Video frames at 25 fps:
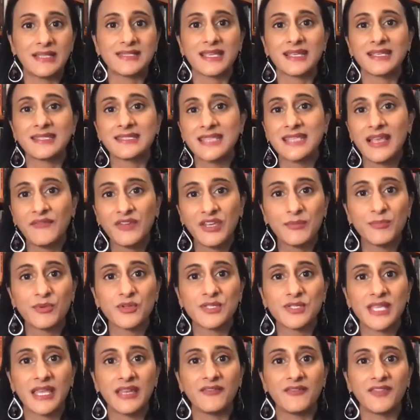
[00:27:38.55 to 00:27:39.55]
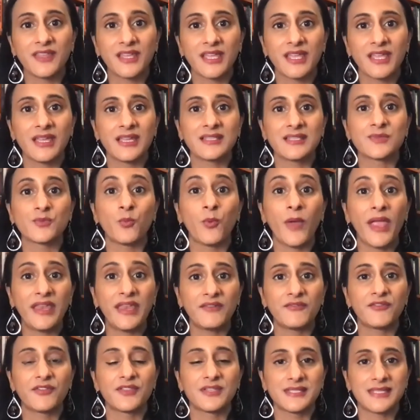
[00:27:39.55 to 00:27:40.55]
like 70% of the kids
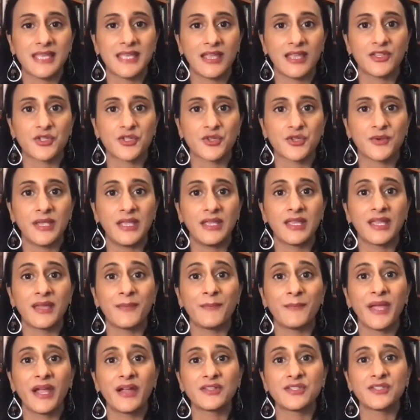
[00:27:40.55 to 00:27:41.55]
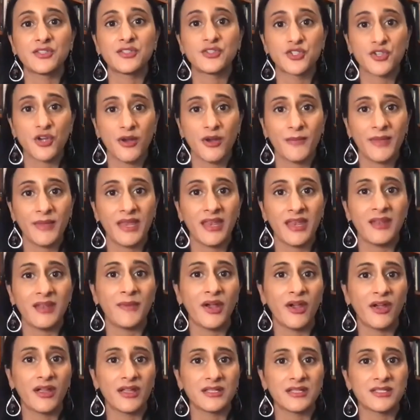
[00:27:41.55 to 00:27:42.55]
waited for the second treat compared to German and
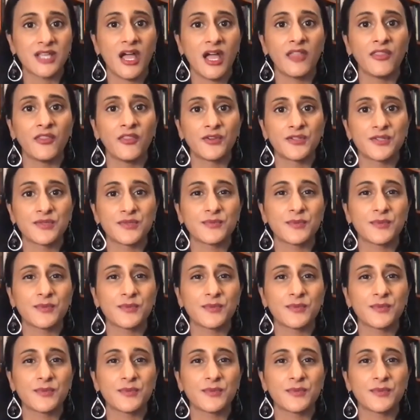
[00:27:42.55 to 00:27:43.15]
American toddlers.